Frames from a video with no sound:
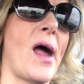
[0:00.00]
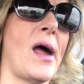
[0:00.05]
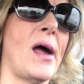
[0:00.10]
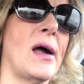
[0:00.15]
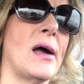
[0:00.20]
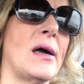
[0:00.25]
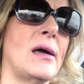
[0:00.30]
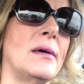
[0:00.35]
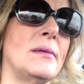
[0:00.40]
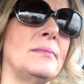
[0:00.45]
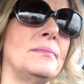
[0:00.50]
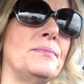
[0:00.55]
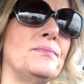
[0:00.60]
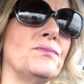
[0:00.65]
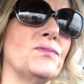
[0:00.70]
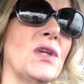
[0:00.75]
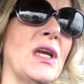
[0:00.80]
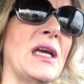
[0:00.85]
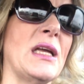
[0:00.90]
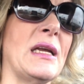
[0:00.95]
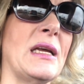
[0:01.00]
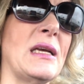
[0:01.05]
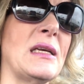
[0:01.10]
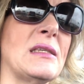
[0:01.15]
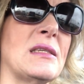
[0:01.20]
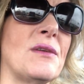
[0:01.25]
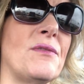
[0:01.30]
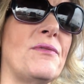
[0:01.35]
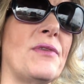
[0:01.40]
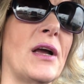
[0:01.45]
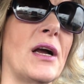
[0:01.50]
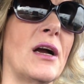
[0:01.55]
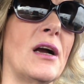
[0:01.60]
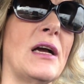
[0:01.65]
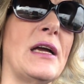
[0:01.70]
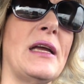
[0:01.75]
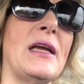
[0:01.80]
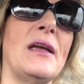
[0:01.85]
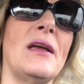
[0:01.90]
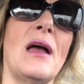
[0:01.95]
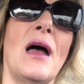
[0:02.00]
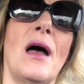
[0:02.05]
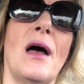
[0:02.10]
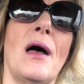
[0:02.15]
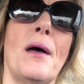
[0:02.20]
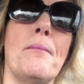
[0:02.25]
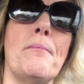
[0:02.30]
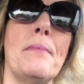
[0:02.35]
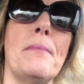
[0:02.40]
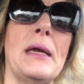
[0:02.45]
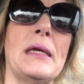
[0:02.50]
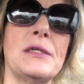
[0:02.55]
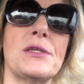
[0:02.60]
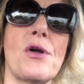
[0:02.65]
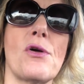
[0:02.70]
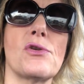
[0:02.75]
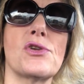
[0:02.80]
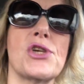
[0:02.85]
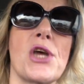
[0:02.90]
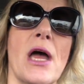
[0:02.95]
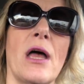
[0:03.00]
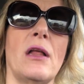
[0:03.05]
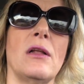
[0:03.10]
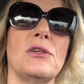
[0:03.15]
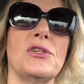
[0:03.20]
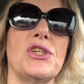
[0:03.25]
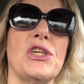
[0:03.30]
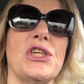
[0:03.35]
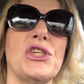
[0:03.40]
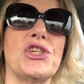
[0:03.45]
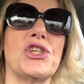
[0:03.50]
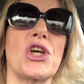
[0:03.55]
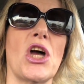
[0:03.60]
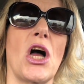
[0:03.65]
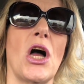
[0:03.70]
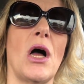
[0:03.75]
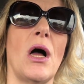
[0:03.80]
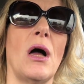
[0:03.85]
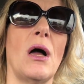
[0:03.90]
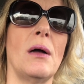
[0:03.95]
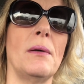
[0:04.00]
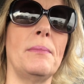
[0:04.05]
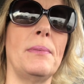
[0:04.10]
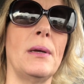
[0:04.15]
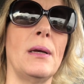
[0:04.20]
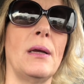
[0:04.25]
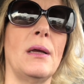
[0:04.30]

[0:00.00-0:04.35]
it is a very mental challenging job.